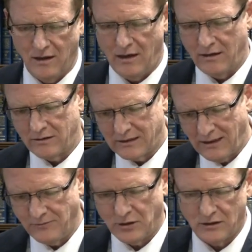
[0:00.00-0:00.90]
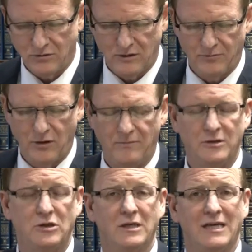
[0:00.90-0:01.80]
are subject to the
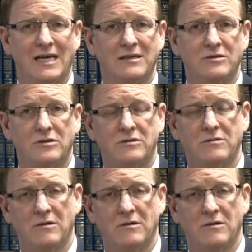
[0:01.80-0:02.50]
prohibition against